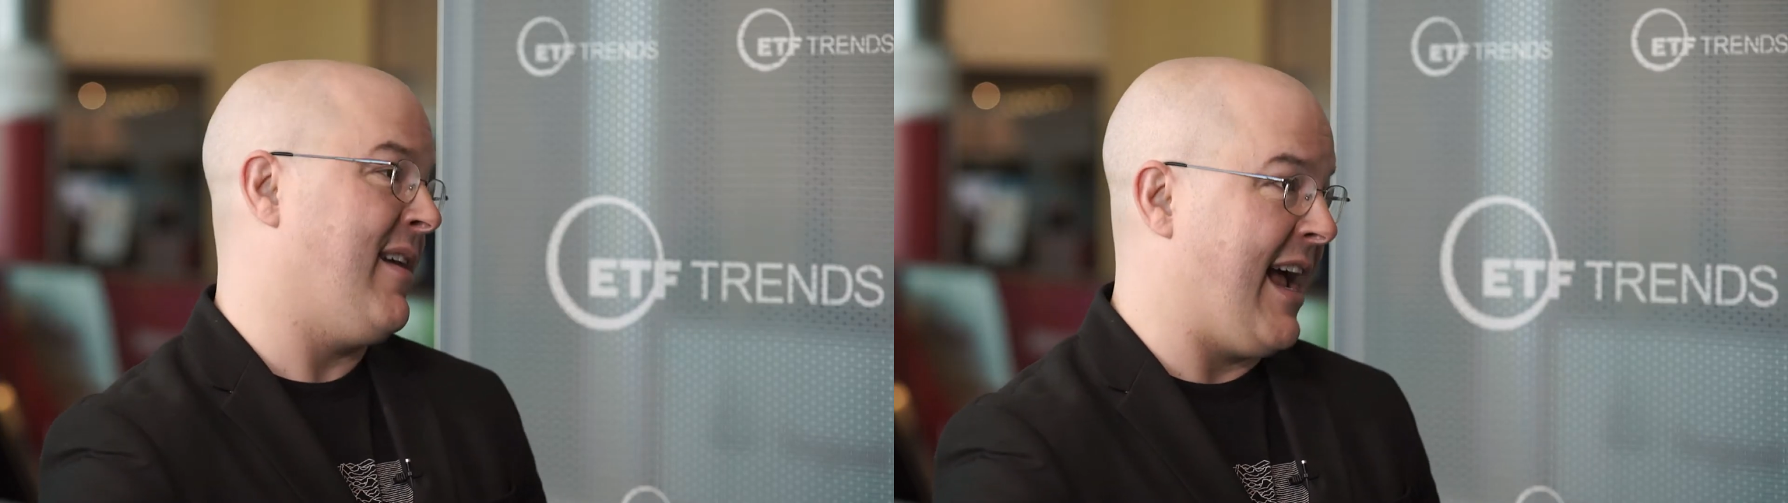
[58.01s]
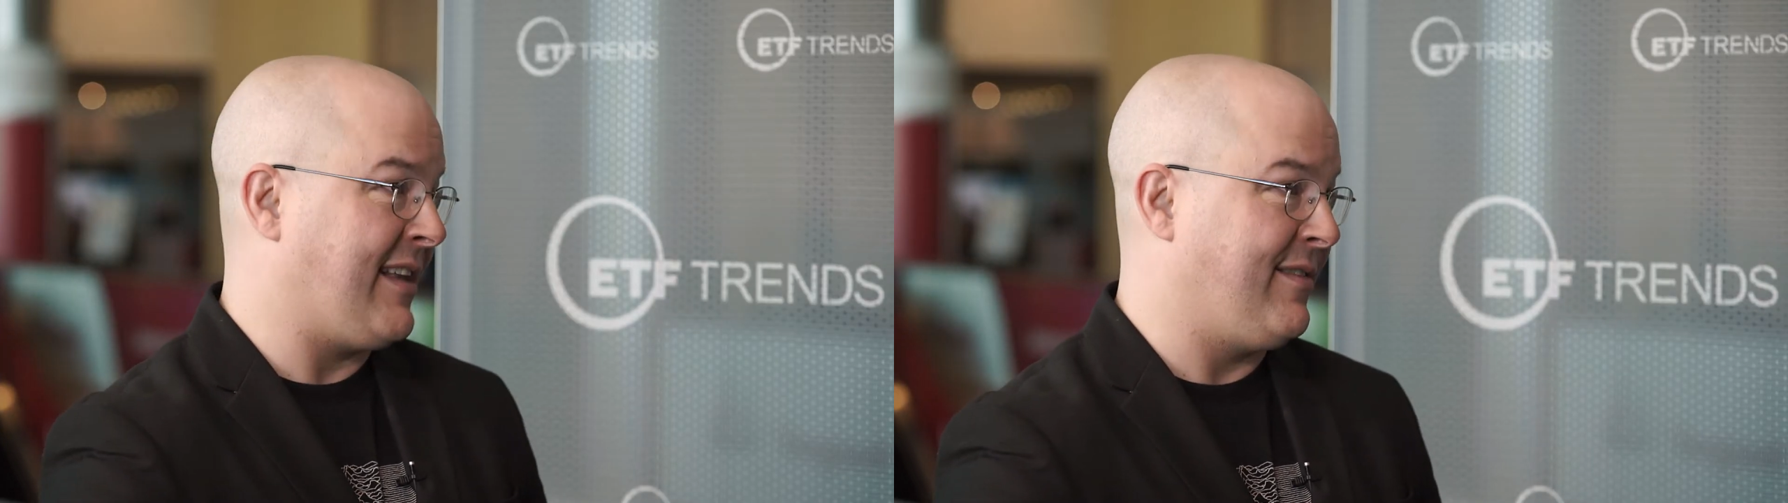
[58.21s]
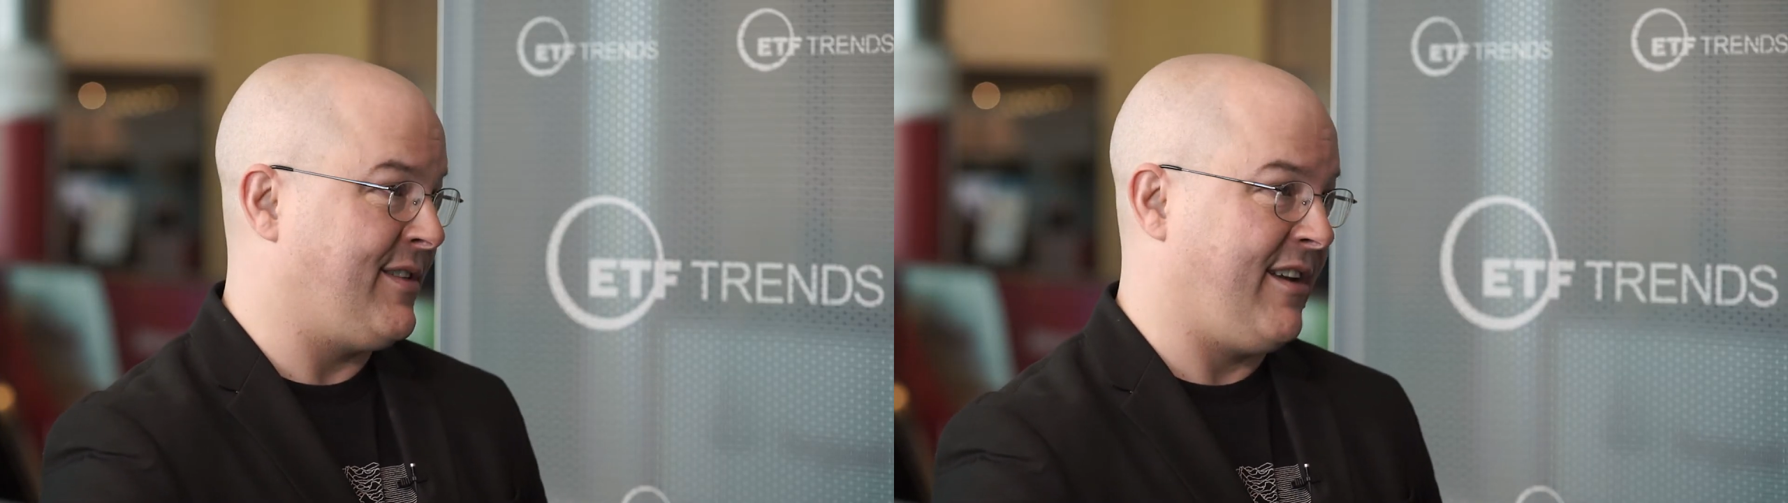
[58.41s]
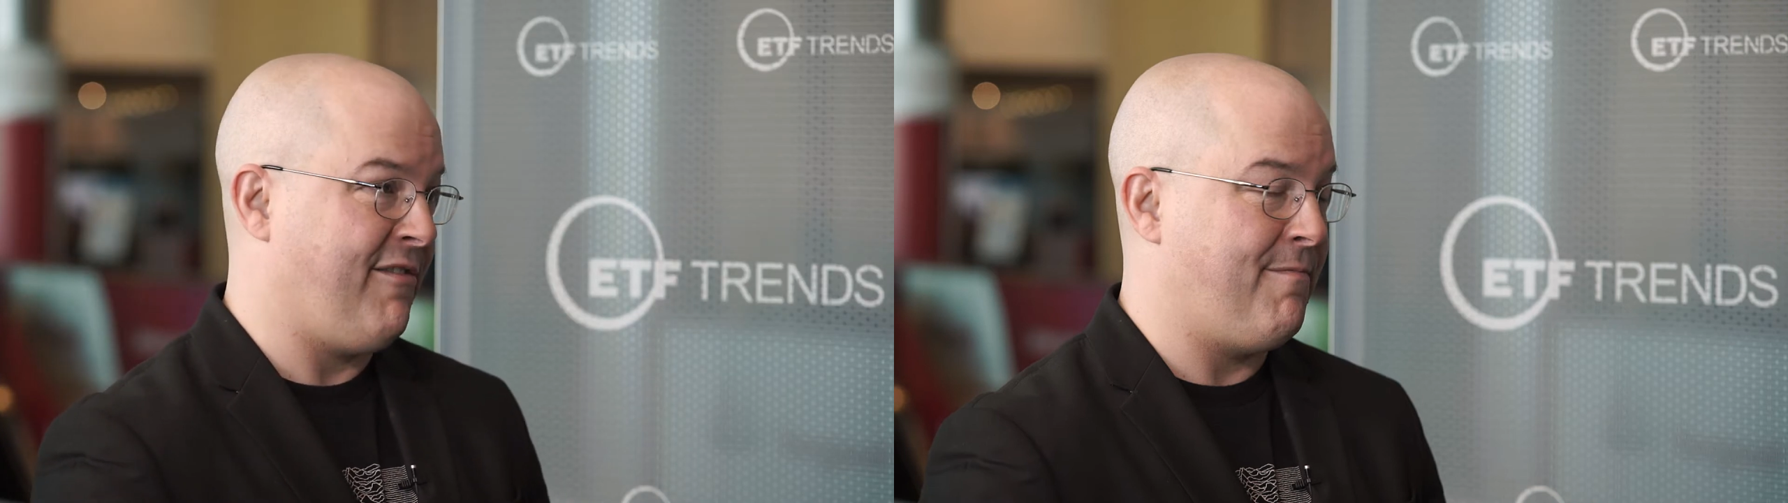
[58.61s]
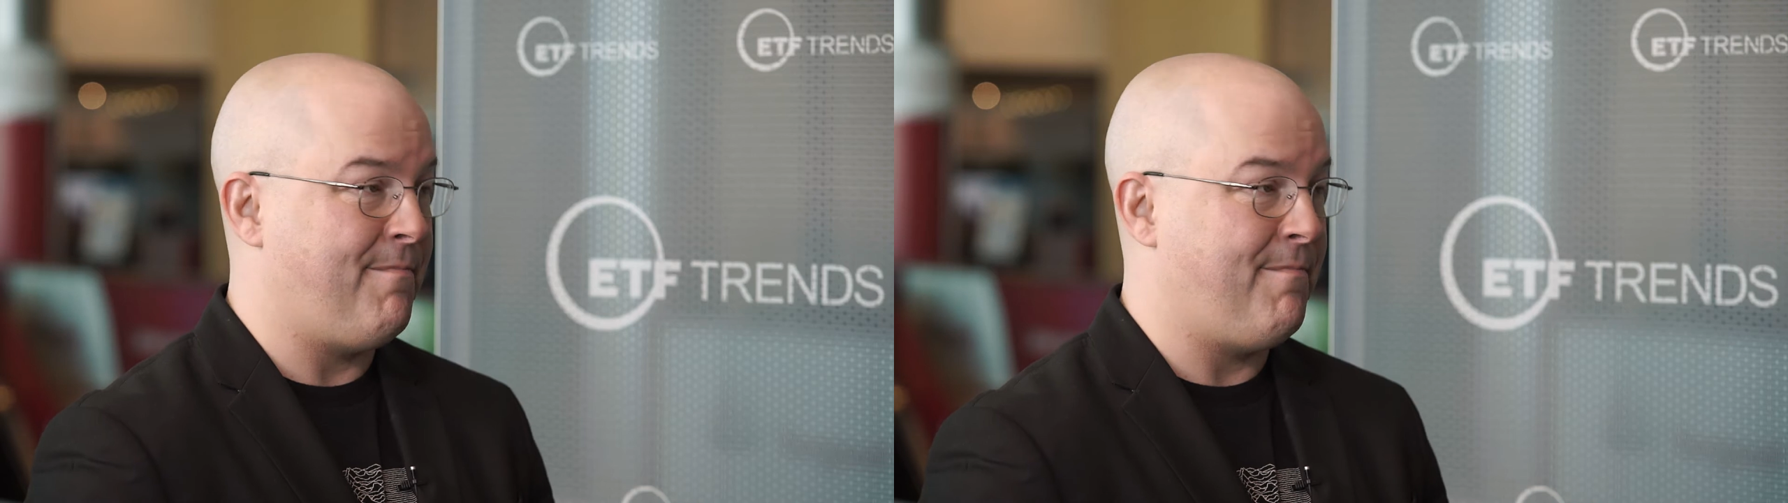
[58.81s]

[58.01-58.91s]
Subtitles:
active stuff